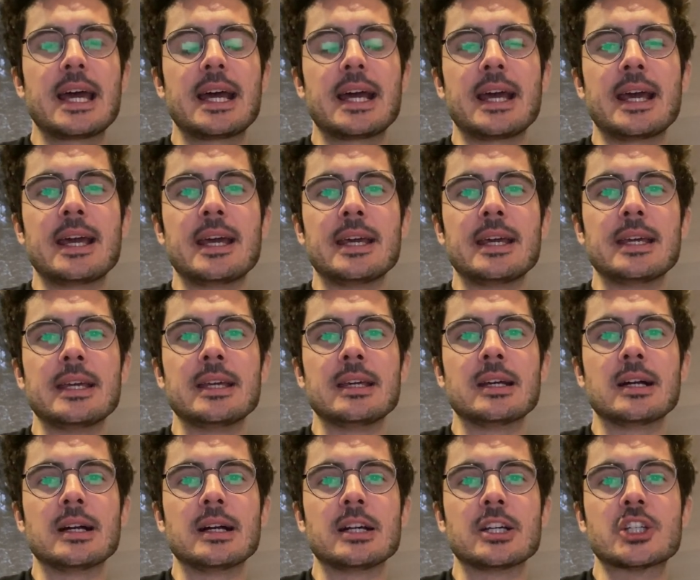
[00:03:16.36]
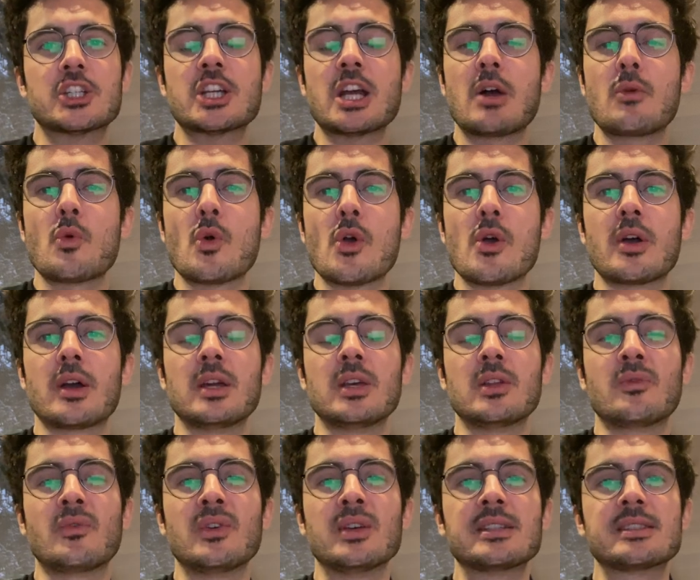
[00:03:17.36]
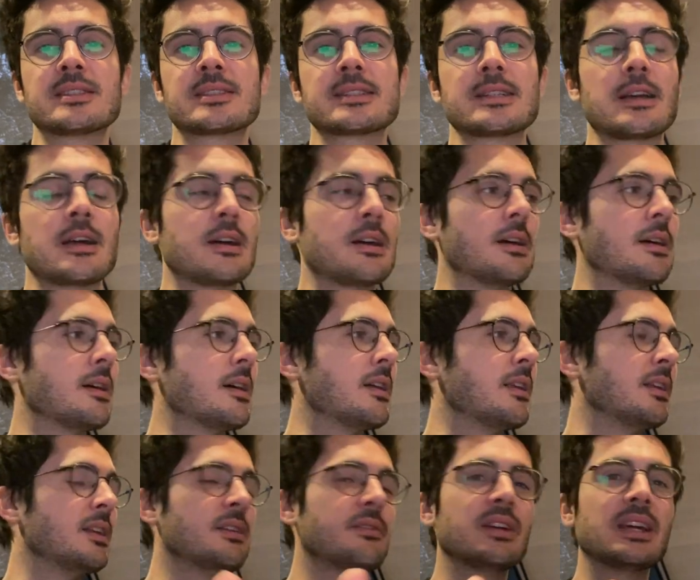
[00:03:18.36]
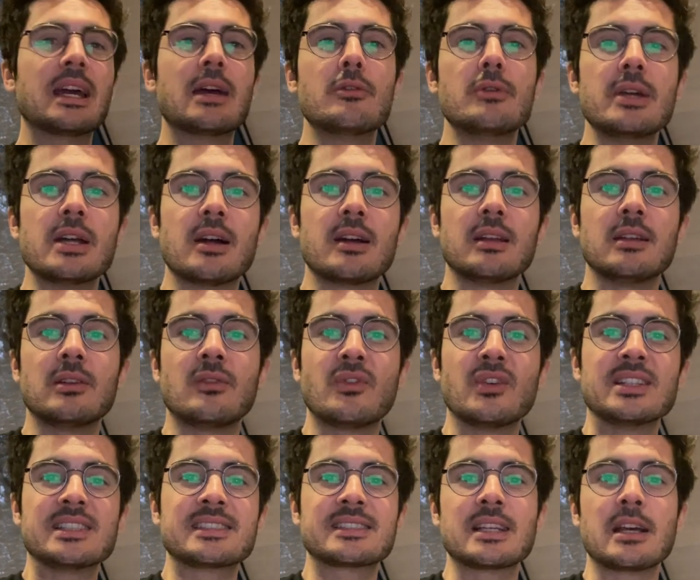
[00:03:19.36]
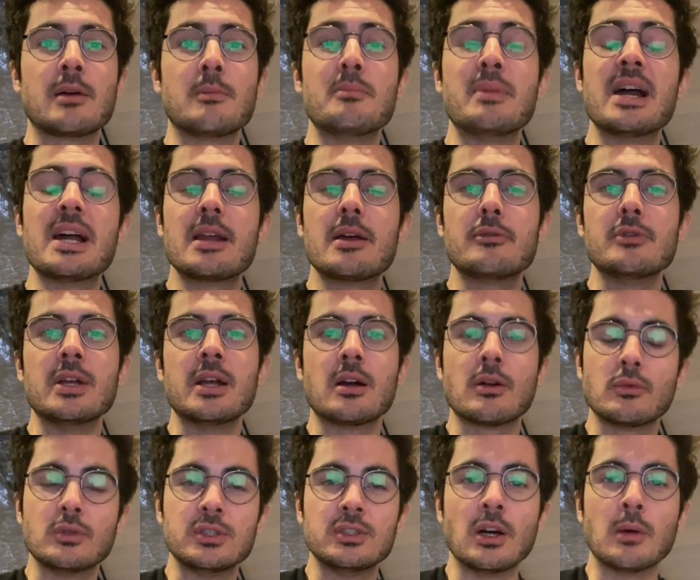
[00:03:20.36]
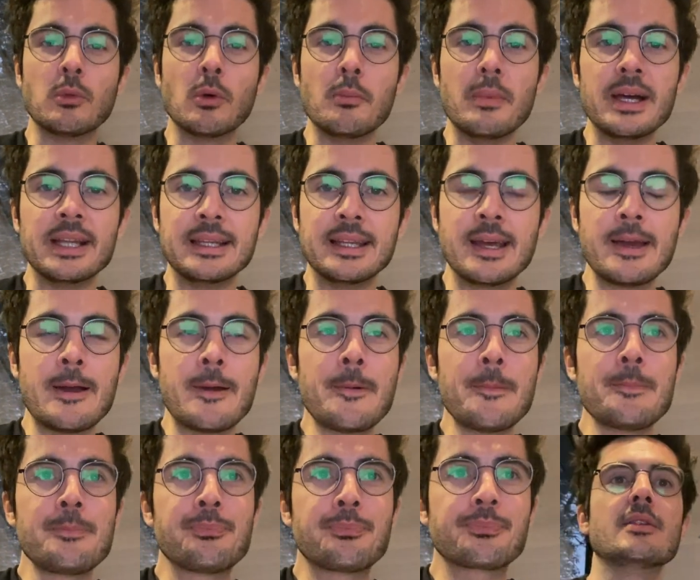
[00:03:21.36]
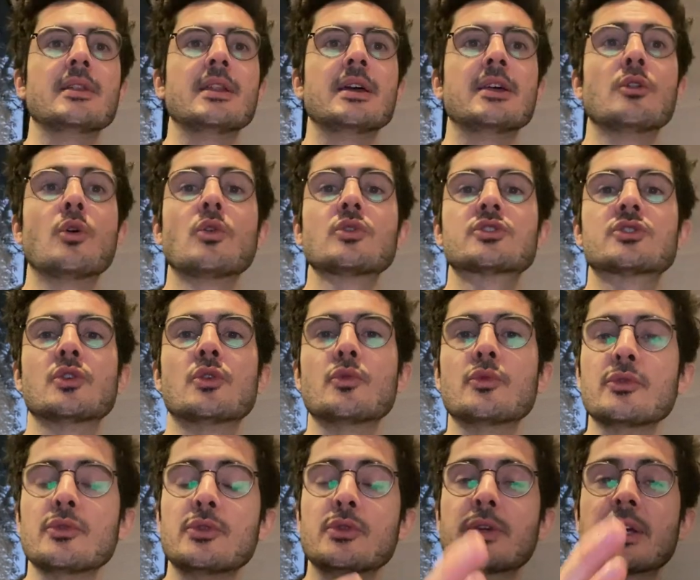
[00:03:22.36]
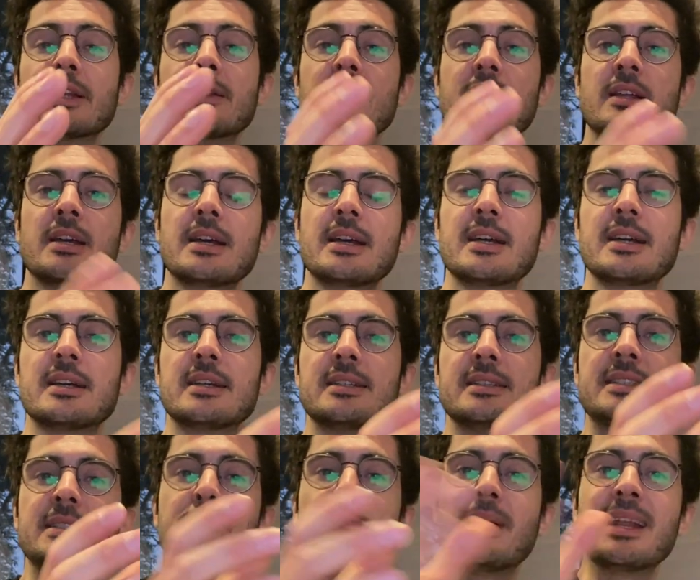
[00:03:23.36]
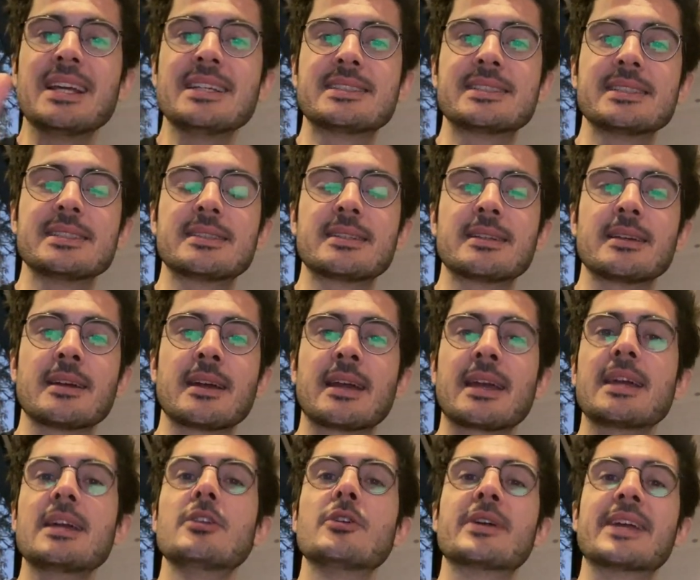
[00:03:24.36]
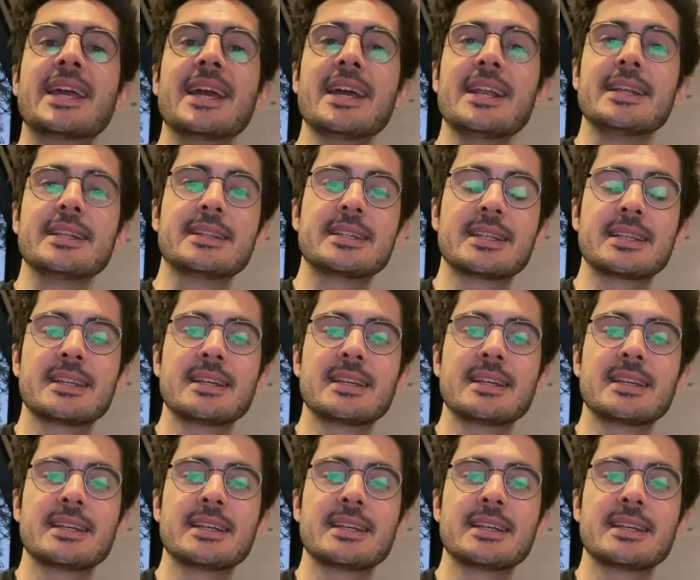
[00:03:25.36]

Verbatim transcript: a uh, shower, it fits uh, a living area, it fits a bed area with double bed and also you can displace it, relocate it